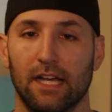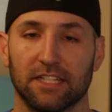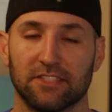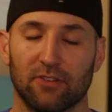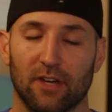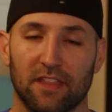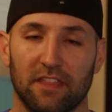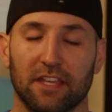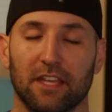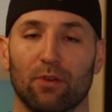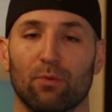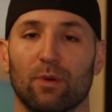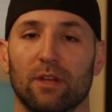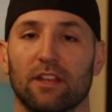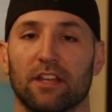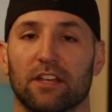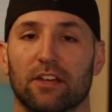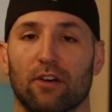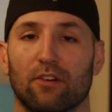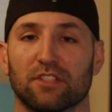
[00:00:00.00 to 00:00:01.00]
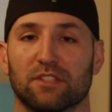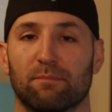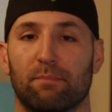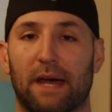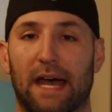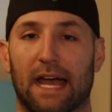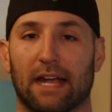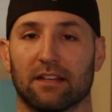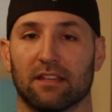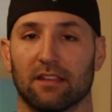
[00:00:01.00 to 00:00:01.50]
So I think it really goes
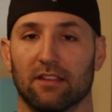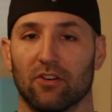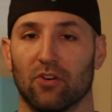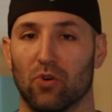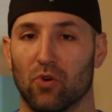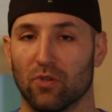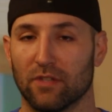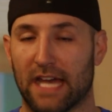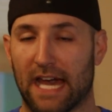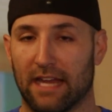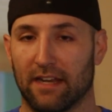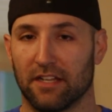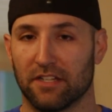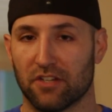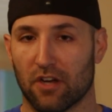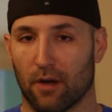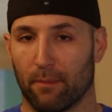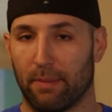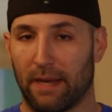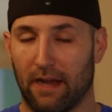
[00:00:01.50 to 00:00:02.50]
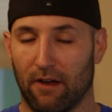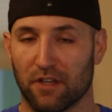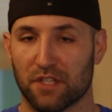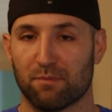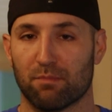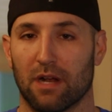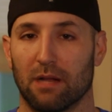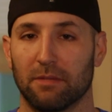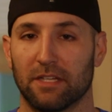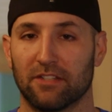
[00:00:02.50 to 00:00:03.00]
back to the old adage our
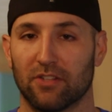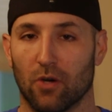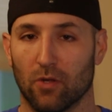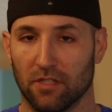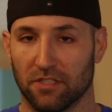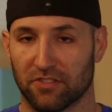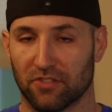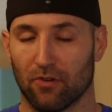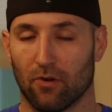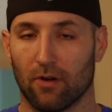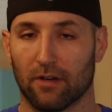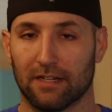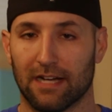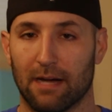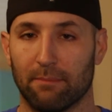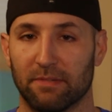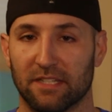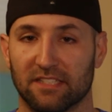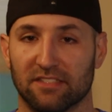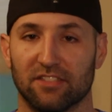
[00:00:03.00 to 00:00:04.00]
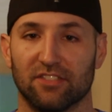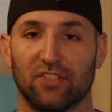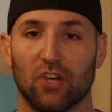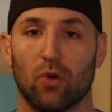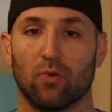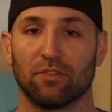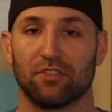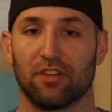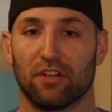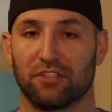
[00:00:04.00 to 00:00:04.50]
parents probably told us growing up is
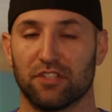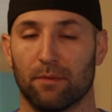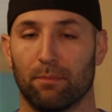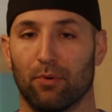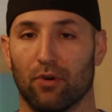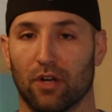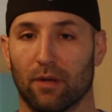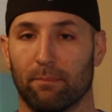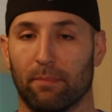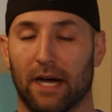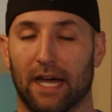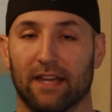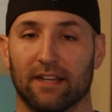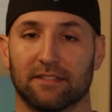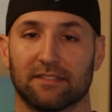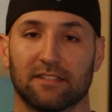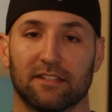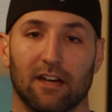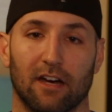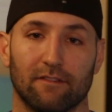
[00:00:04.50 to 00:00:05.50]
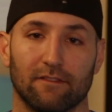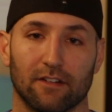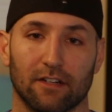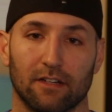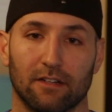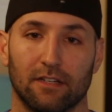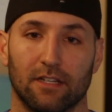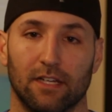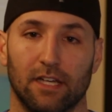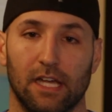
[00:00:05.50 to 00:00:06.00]
don't judge a book by its
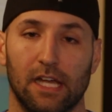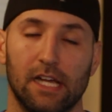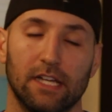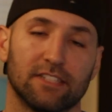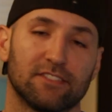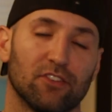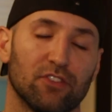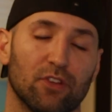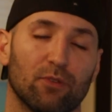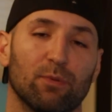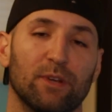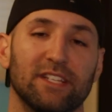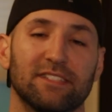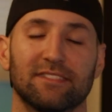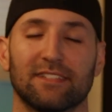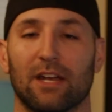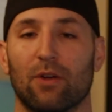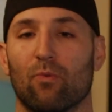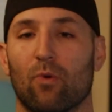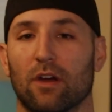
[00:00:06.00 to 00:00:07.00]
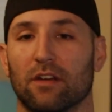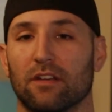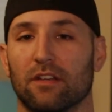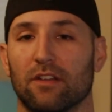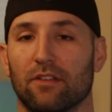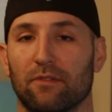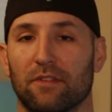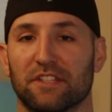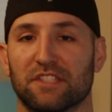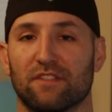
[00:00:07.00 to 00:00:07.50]
cover. So the reason I wanted to
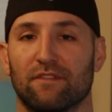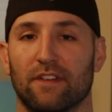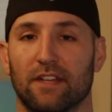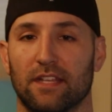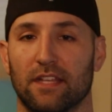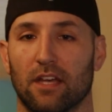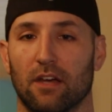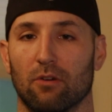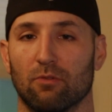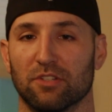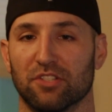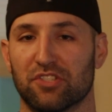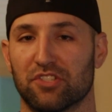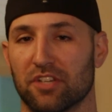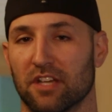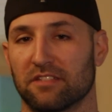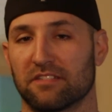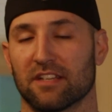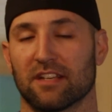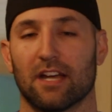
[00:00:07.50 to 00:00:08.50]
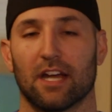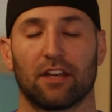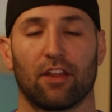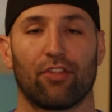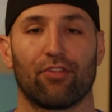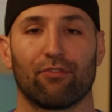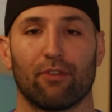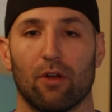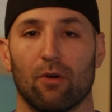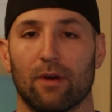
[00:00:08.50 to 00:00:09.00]
do this video was just to kind
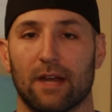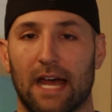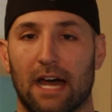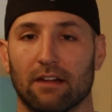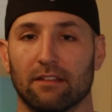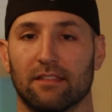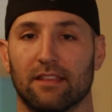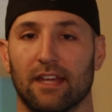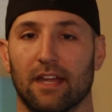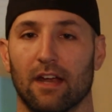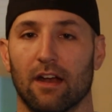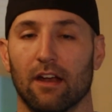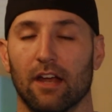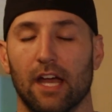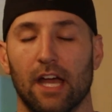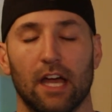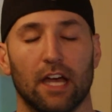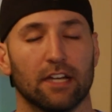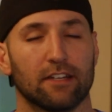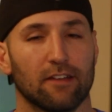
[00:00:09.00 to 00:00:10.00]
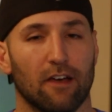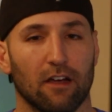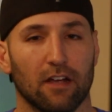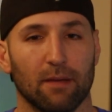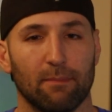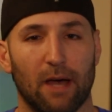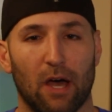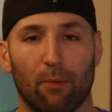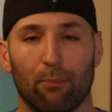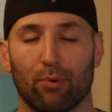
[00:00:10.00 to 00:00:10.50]
of throw it out there,
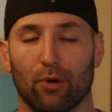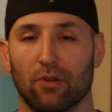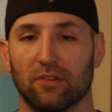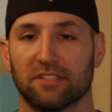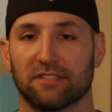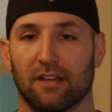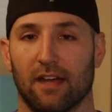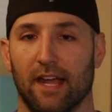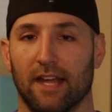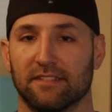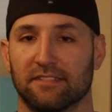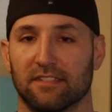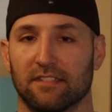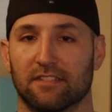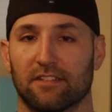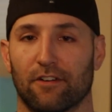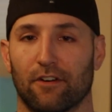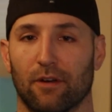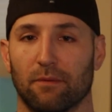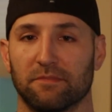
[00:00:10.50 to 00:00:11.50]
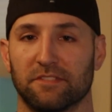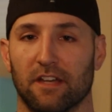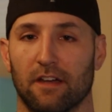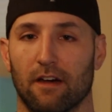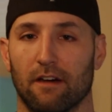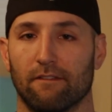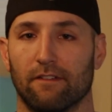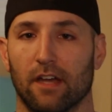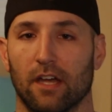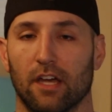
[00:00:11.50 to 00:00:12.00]
talk about bro science in terms
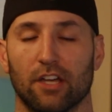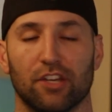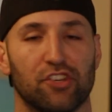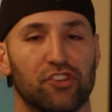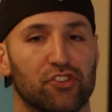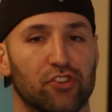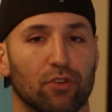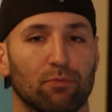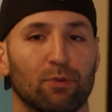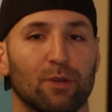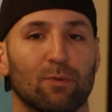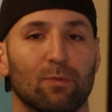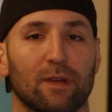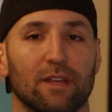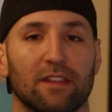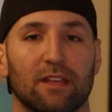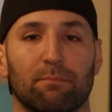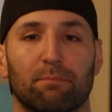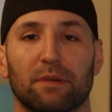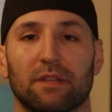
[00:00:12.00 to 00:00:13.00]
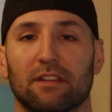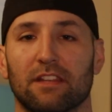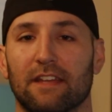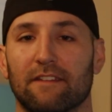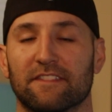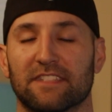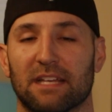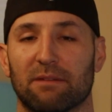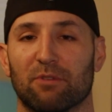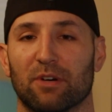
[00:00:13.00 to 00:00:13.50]
of should we really
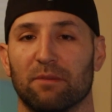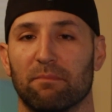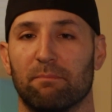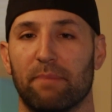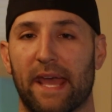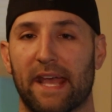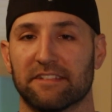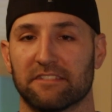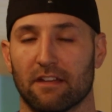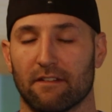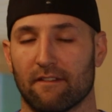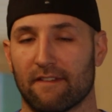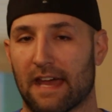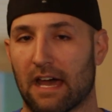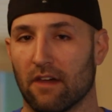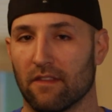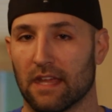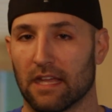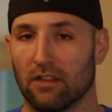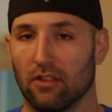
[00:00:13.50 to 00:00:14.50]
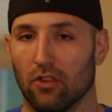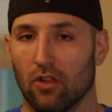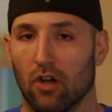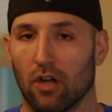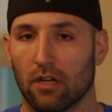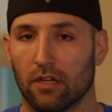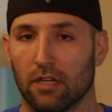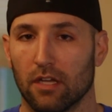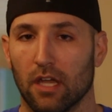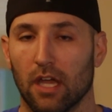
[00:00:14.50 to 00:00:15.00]
believe someone based off of how they
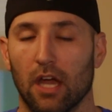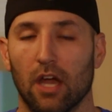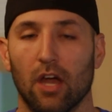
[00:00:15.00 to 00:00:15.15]
look?